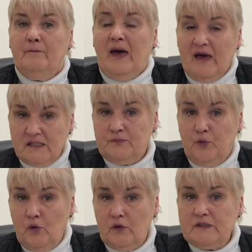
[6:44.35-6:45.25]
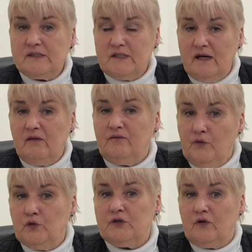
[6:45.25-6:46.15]
passport-size
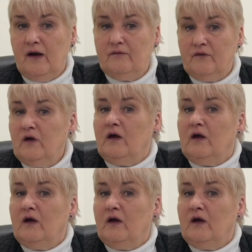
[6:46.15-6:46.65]
photograph